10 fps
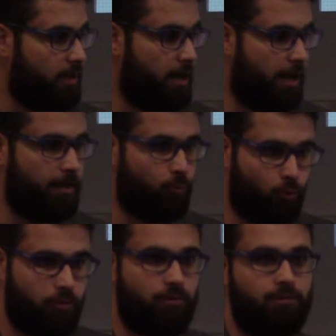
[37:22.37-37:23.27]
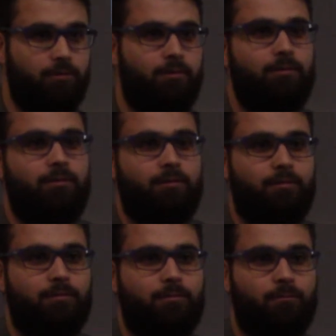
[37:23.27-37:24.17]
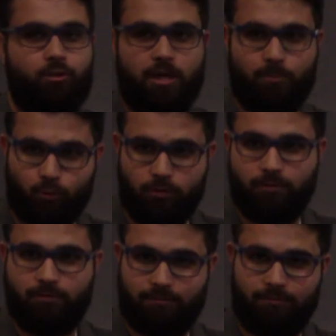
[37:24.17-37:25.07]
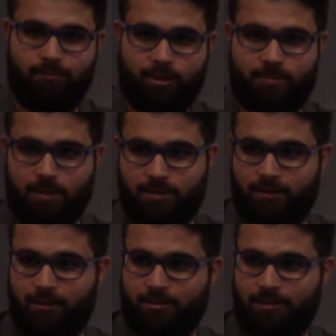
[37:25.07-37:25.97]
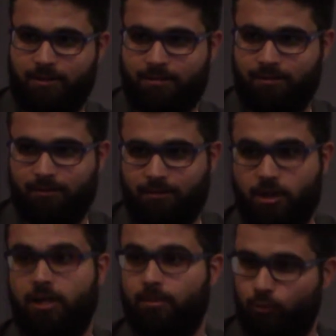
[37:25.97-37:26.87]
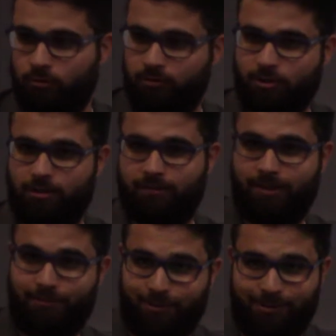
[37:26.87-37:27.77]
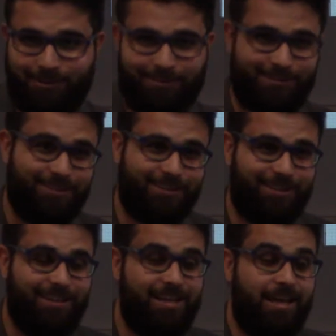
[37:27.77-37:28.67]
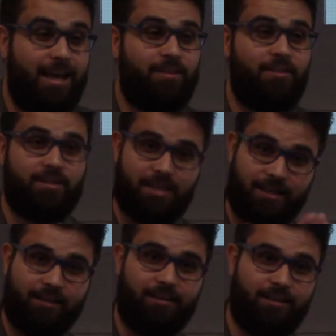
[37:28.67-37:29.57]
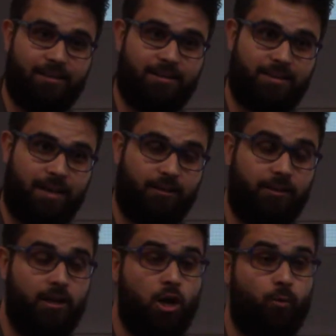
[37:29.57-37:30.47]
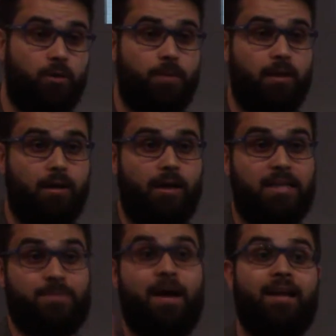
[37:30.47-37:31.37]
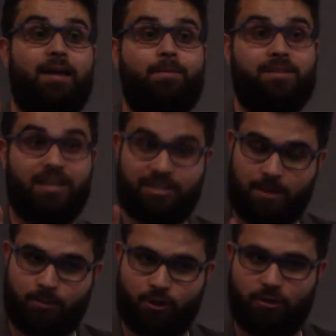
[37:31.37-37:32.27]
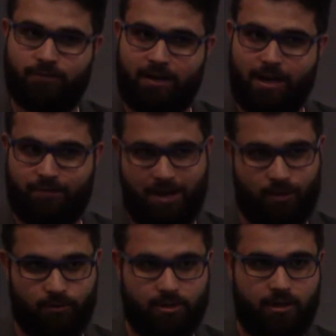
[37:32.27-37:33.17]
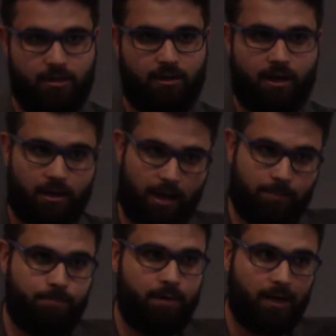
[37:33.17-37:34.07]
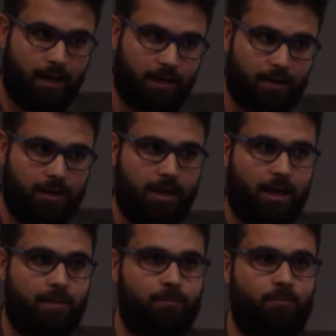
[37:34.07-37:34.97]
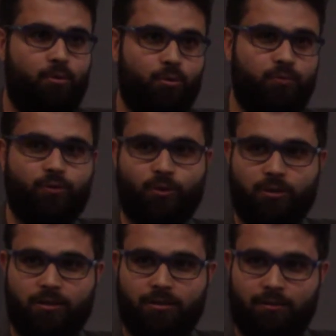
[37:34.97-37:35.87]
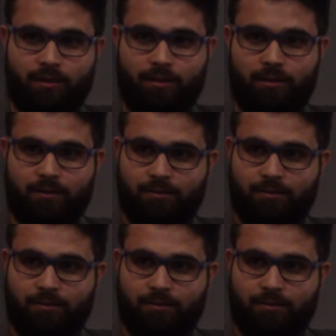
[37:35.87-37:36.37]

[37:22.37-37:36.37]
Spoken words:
Na'imun, mut'abun, which is basically our status. Sa'imun, inshallah, if any of you are. Right? And then the second category would be al-asma' al-khams, the exceptional 5 nouns. Ab, akh, ham, dhu, fu, right?